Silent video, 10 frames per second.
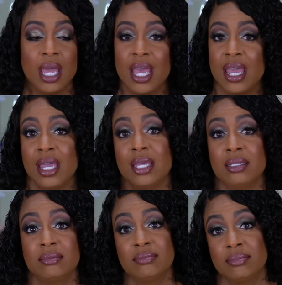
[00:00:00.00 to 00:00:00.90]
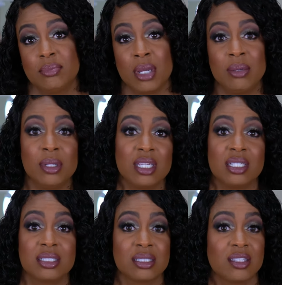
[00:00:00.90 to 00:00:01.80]
And maybe
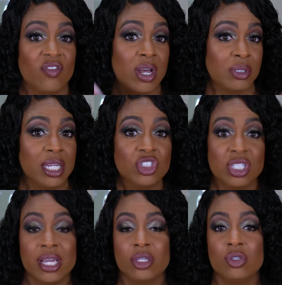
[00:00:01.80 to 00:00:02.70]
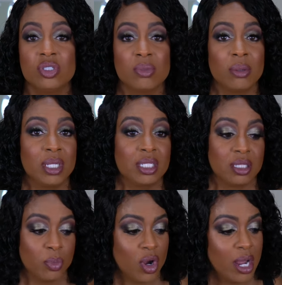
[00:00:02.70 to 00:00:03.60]
it's the foundation I use. Maybe it's
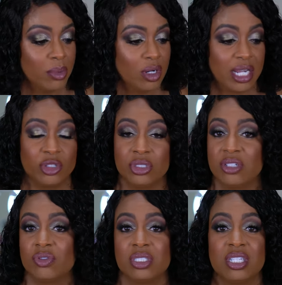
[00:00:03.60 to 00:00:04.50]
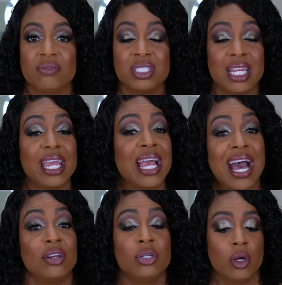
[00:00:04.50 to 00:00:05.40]
a primer. I use different stuff today.
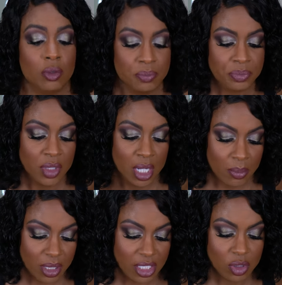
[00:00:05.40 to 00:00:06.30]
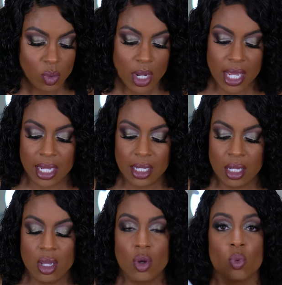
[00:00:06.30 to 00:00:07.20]
I don't know. But either way,
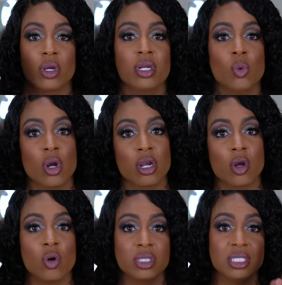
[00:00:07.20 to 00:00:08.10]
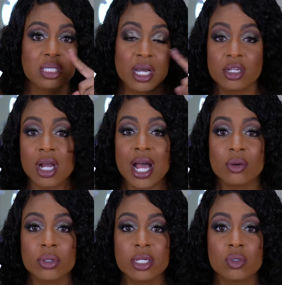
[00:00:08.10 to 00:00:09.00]
we're going to work on these under eye
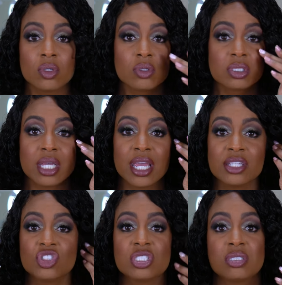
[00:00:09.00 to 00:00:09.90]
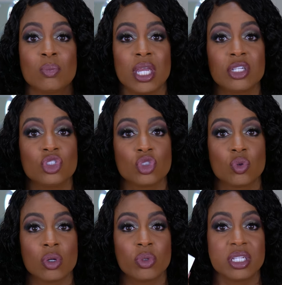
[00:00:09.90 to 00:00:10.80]
wrinkles and just making
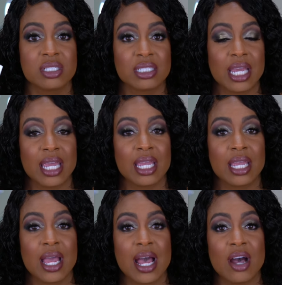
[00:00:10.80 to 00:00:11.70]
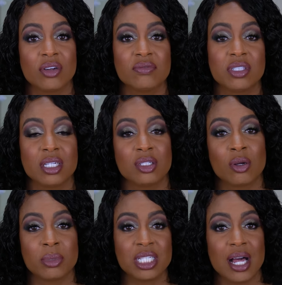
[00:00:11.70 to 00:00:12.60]
sure we can stay out of the
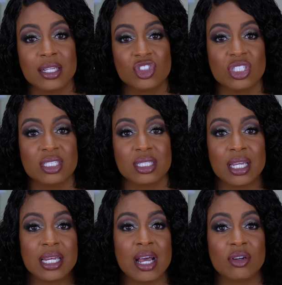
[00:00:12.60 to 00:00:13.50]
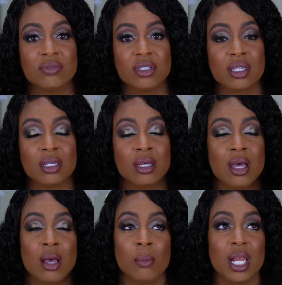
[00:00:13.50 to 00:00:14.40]
dermatologist and out of the
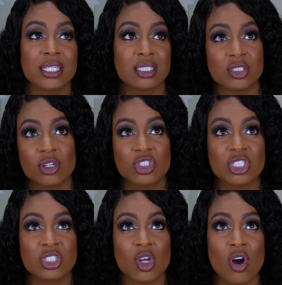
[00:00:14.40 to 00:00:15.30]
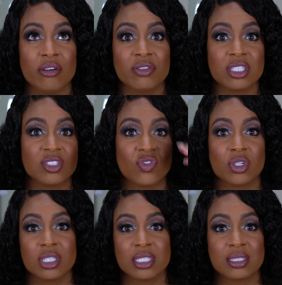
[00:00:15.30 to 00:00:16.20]
plastic surgeon's office
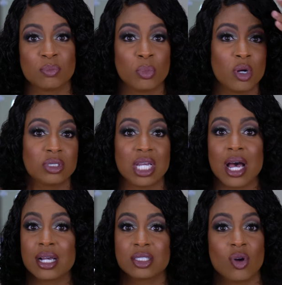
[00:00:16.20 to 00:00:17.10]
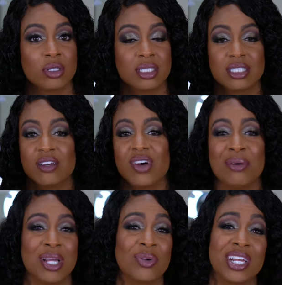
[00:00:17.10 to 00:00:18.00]
for this Botox, all this stuff.
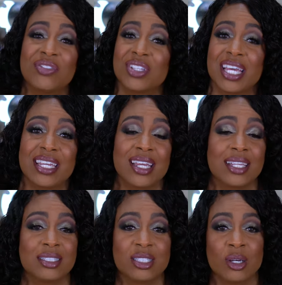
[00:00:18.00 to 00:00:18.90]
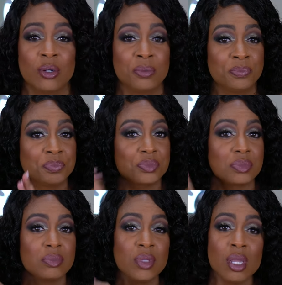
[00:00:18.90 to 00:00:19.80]
I'm not ready for that yet. So
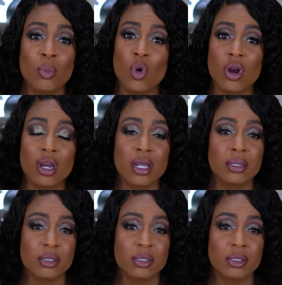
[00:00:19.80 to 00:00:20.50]
more